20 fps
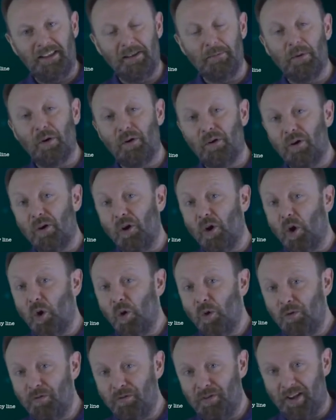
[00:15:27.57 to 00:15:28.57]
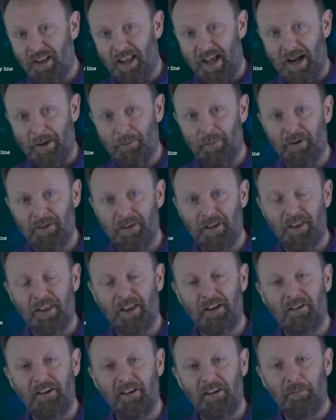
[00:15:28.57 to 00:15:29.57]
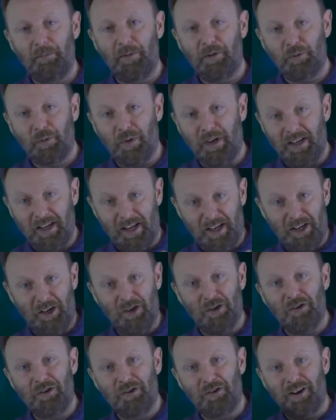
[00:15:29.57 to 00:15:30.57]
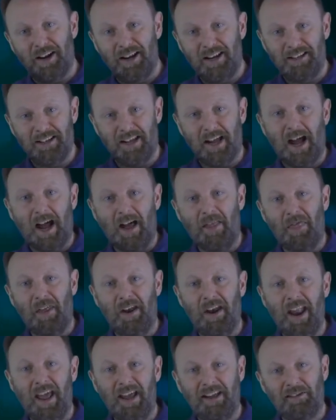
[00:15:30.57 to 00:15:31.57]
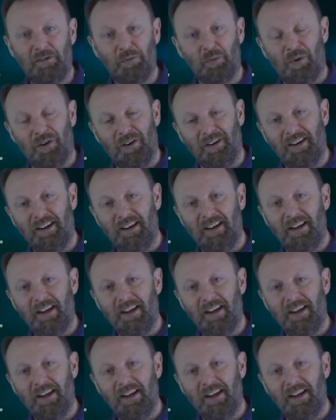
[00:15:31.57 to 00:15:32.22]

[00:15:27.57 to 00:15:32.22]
the more overlap that there is between your grade and the next one,